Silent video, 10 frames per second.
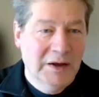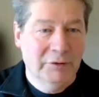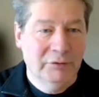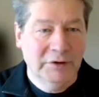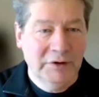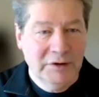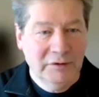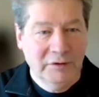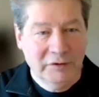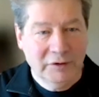It
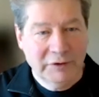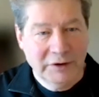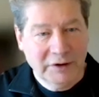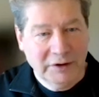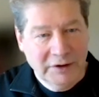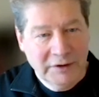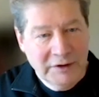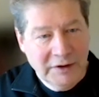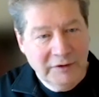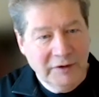really sort of like, and
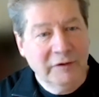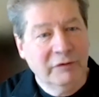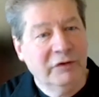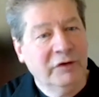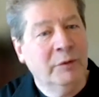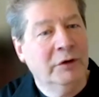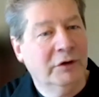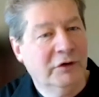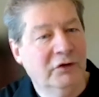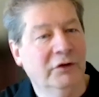that's
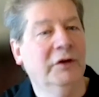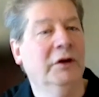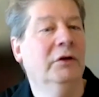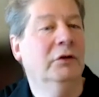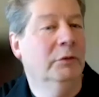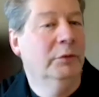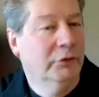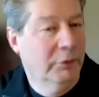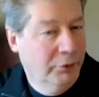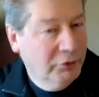similar to the Global
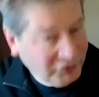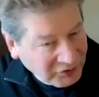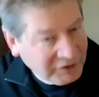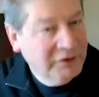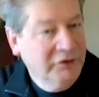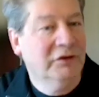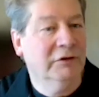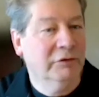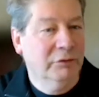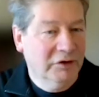Reporting
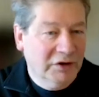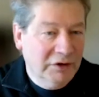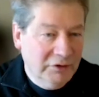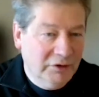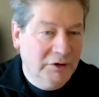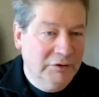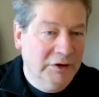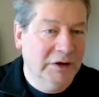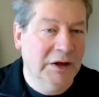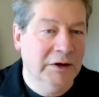Initiative, which kind of
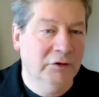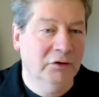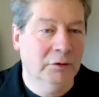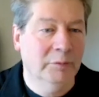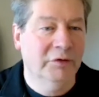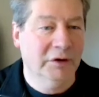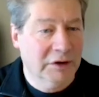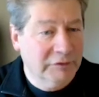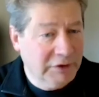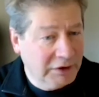again adopts a
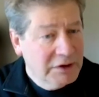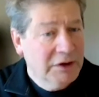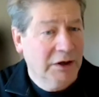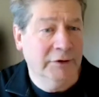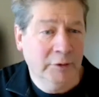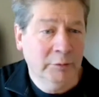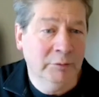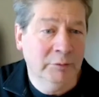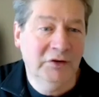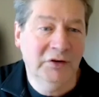kind of a
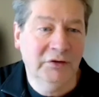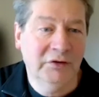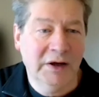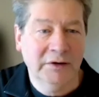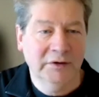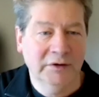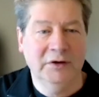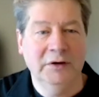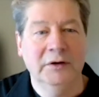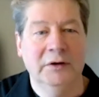double
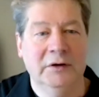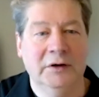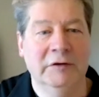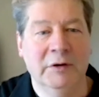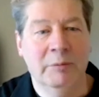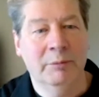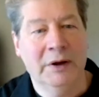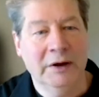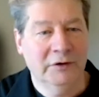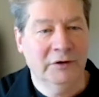materiality kind of
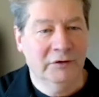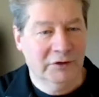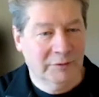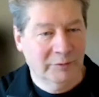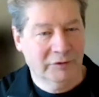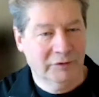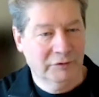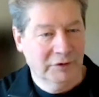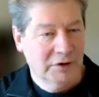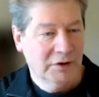impact in terms of,